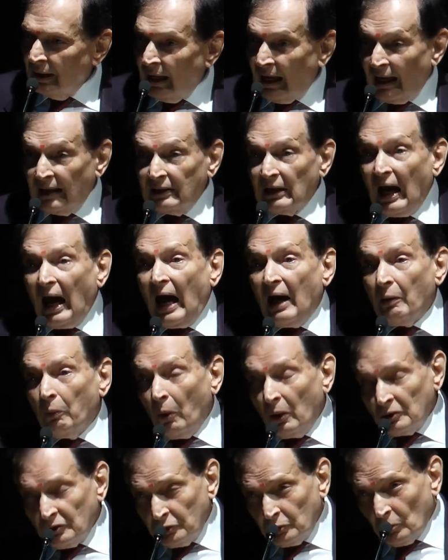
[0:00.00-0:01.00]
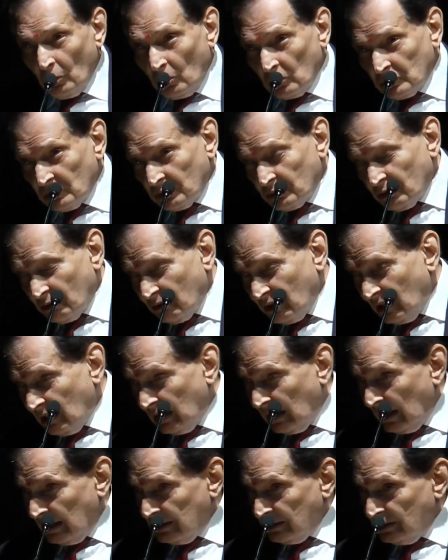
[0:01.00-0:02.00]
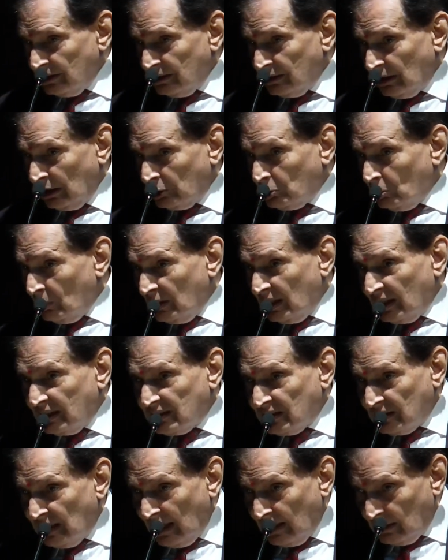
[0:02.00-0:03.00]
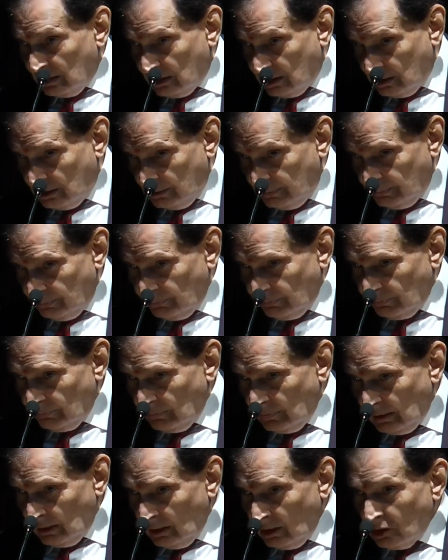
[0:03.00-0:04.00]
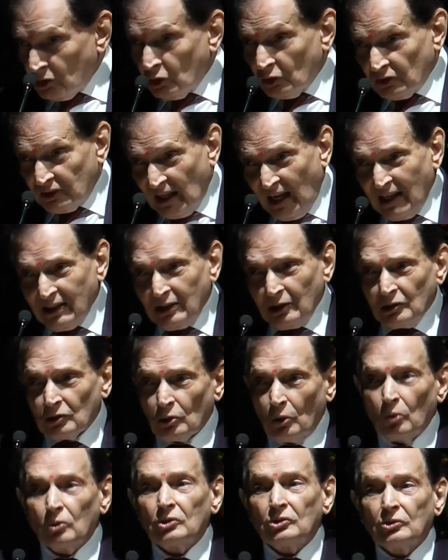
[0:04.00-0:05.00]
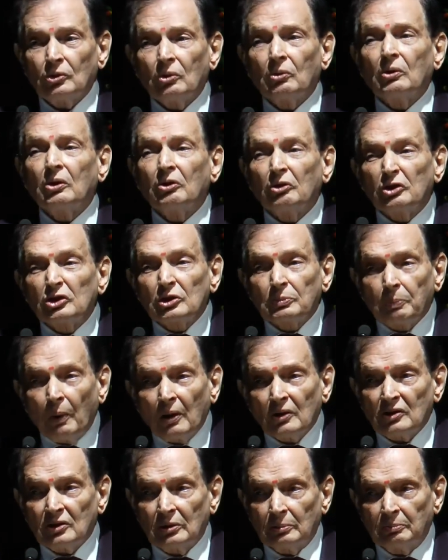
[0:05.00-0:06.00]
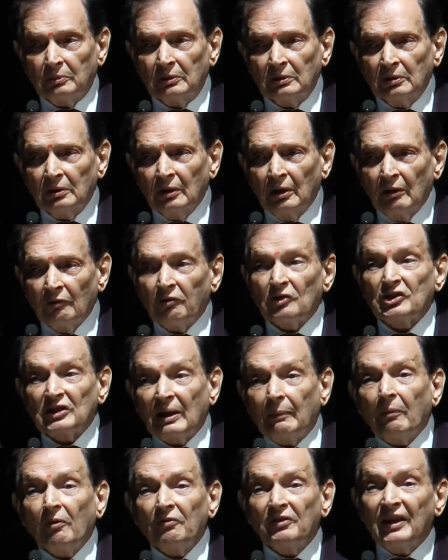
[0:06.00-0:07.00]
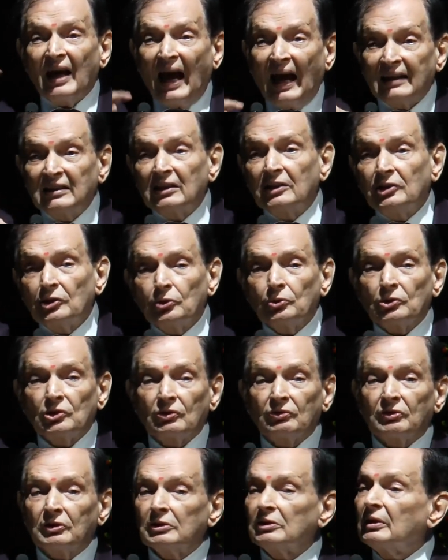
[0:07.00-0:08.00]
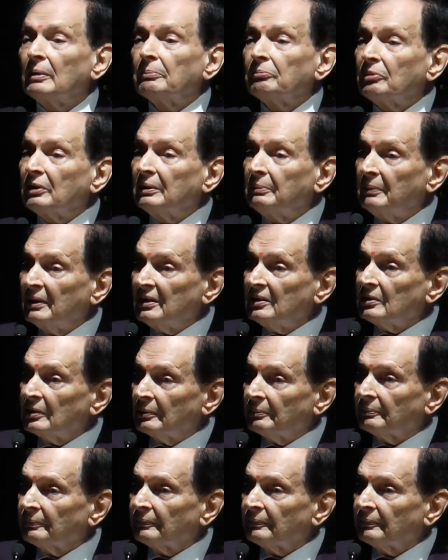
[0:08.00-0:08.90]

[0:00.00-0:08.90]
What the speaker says: And I want you also to realize that to an extent, society is also responsible for some of the attitudes of contemporary medicine.